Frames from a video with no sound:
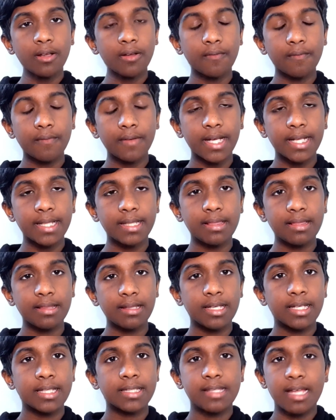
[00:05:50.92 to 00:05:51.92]

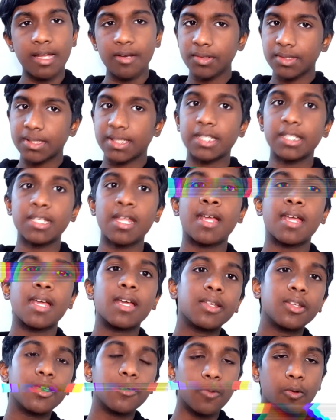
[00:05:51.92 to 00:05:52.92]
Well, that was
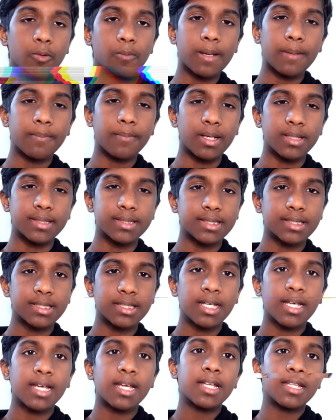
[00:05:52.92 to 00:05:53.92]
it to boom and bust.
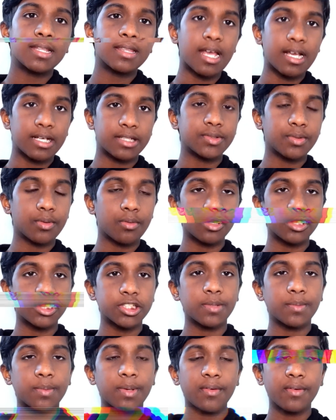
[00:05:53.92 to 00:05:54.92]
Thanks for
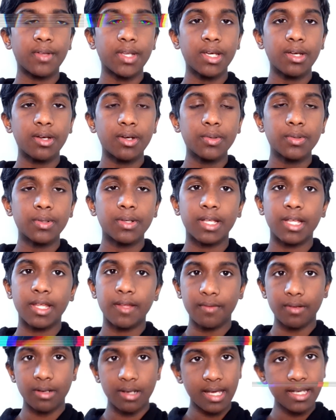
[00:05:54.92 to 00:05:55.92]
watching my video.
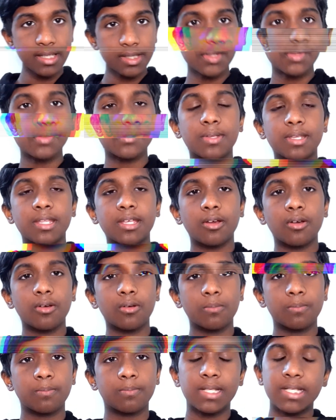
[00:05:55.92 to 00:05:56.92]
If you like this
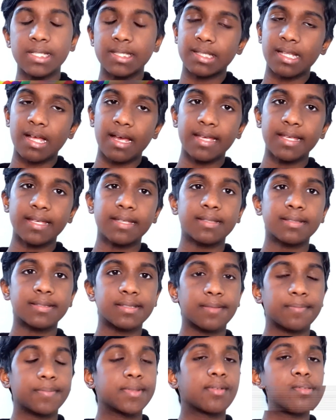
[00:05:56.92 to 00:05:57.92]
video, please like,
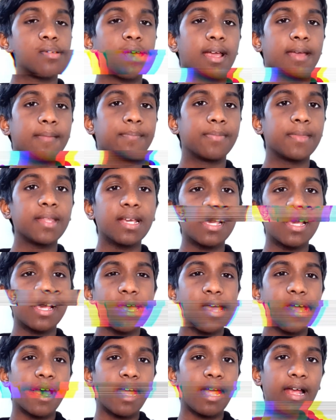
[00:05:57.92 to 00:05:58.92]
subscribe,
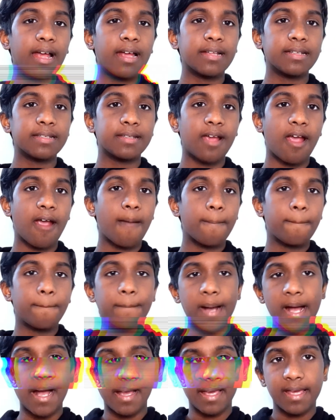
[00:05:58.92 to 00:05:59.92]
and
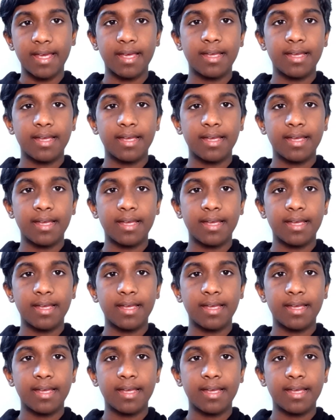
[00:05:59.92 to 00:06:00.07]
bye.